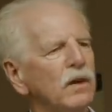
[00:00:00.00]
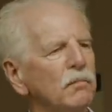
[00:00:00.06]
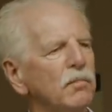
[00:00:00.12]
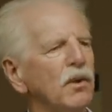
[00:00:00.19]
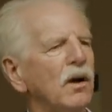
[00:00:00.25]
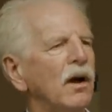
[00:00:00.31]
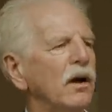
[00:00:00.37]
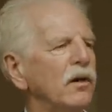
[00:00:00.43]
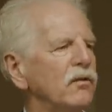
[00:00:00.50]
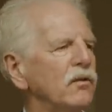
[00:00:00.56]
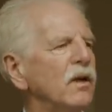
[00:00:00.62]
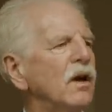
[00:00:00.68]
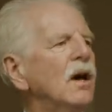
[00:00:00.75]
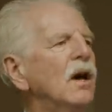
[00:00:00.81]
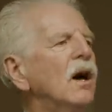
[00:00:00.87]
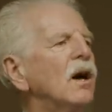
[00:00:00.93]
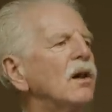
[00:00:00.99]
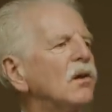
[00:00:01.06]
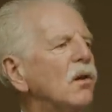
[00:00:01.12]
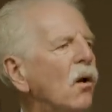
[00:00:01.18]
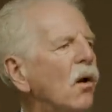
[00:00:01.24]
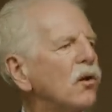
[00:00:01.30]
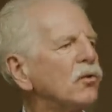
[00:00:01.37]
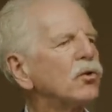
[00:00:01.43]
implies a
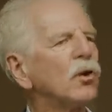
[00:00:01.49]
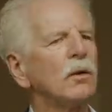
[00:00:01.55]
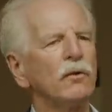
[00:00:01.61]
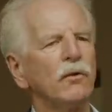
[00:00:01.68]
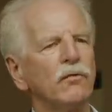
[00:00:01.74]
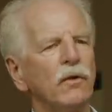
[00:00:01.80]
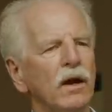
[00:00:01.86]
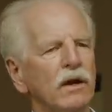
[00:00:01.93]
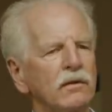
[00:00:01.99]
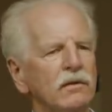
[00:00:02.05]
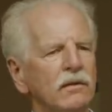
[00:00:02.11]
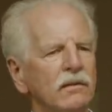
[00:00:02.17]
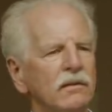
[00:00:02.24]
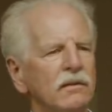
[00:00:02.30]
long-term effect.